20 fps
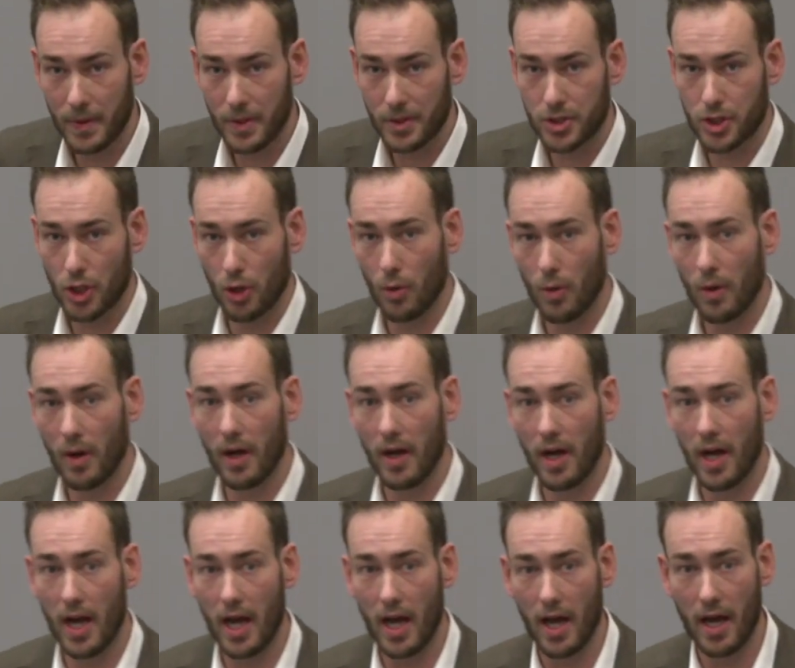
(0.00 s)
So
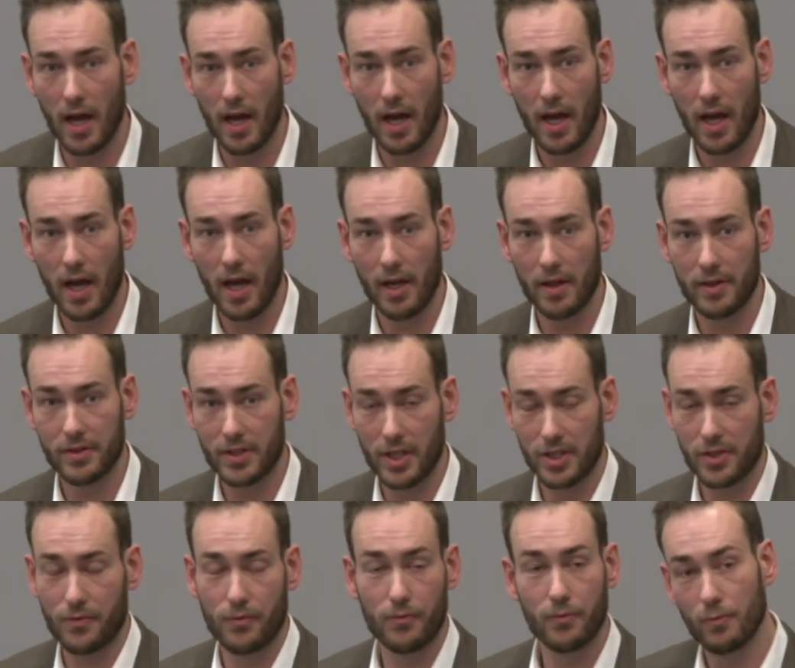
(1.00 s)

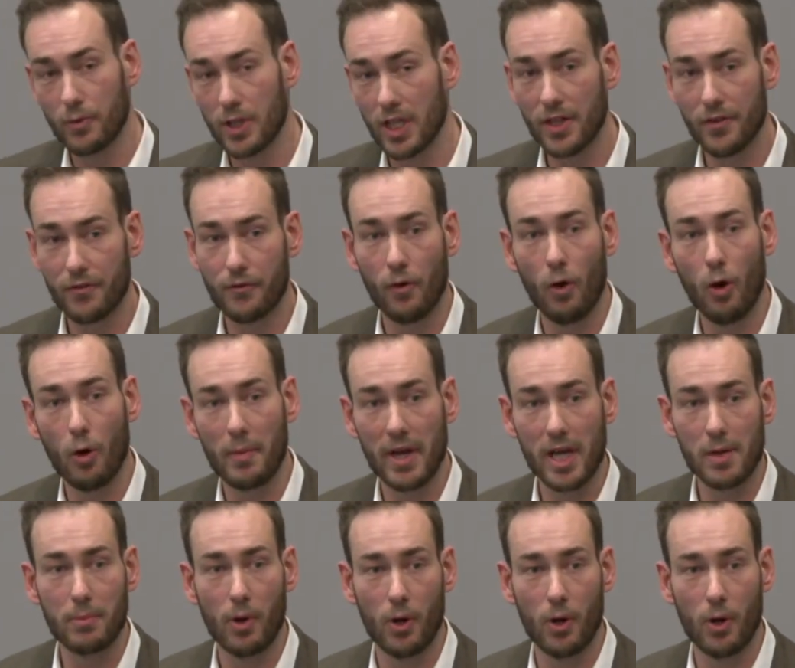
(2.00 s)
there's really 4 main